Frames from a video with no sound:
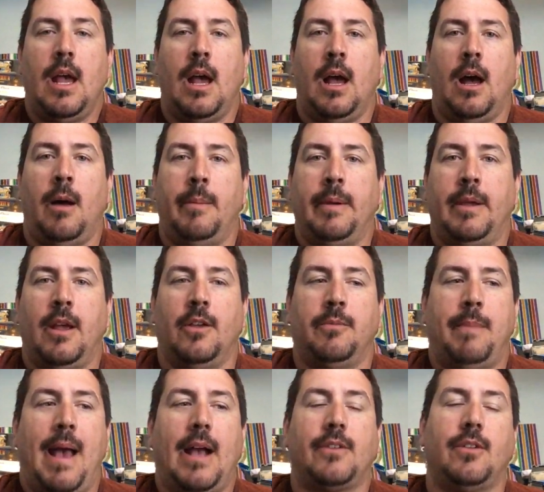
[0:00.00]
because
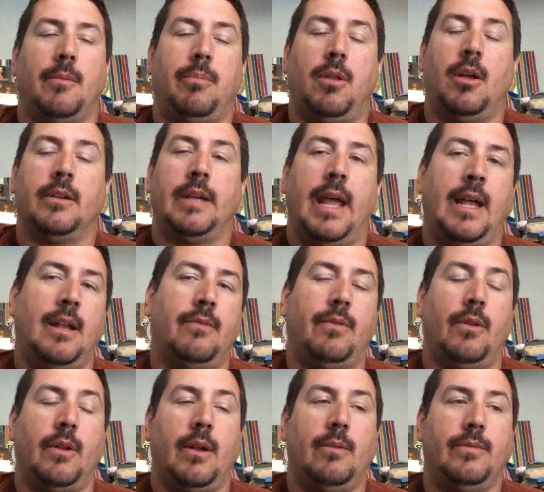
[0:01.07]
PAX Unplugged and the
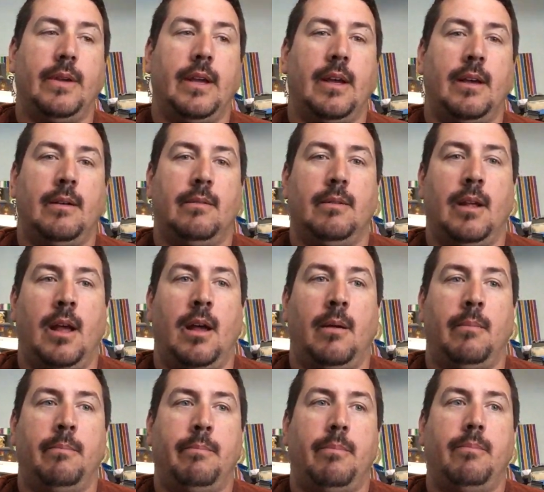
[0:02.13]
Philadelphia
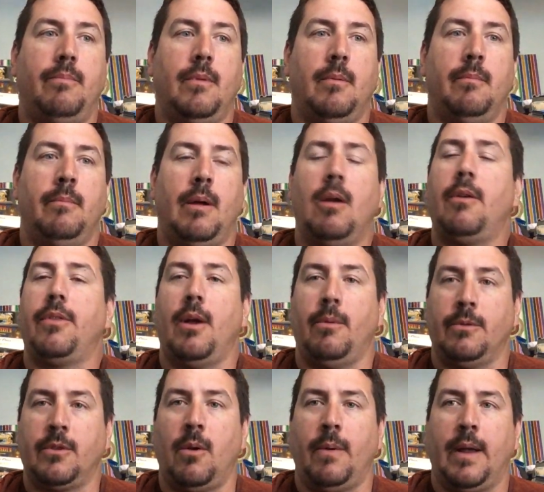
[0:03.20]

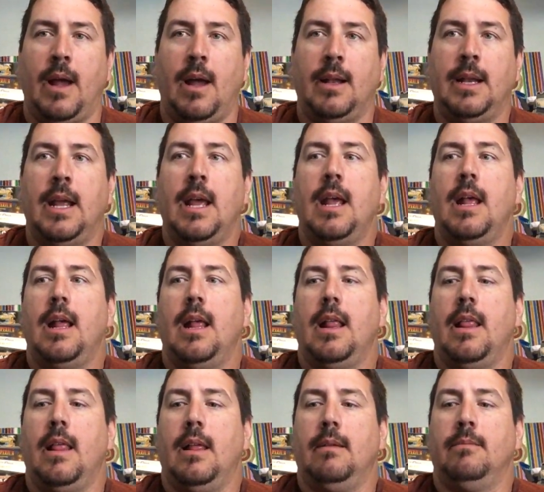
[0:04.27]
Marathon was going on.
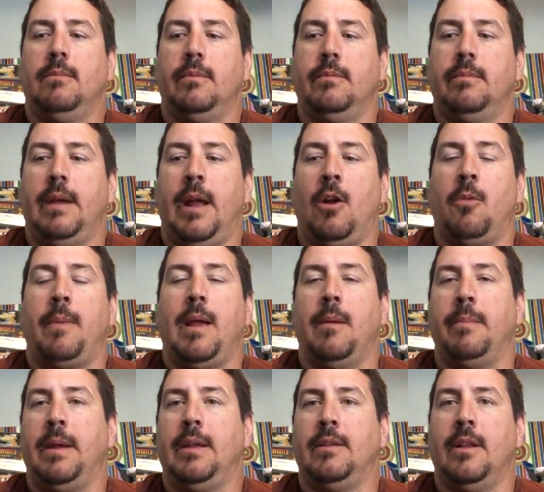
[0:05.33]

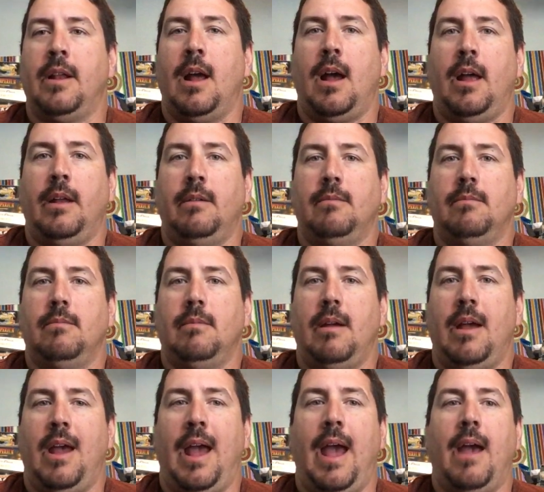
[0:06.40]
Airbnb did not
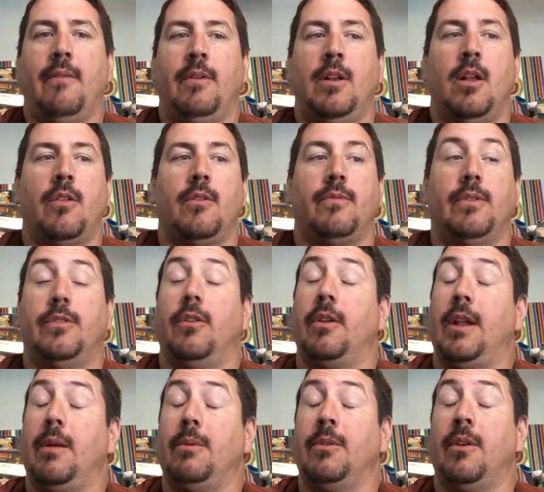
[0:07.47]
have another
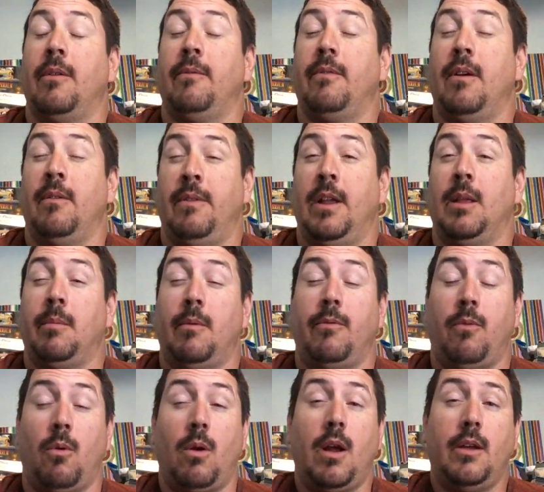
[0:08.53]
facility that was available
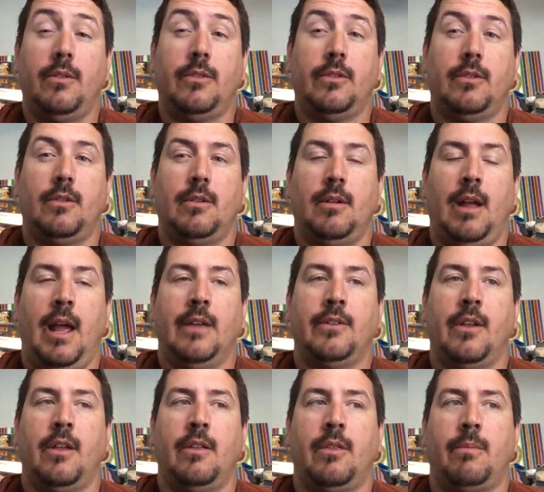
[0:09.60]
for us as
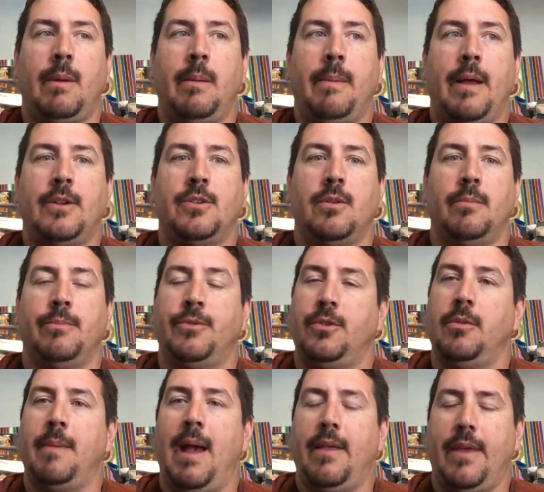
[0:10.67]
a 3-bedroom,
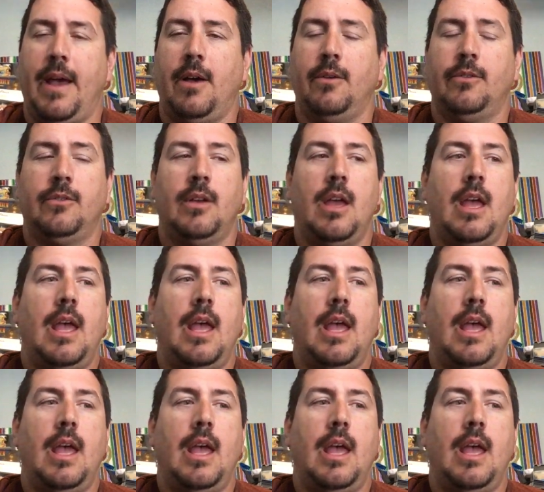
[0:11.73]
2-bath house,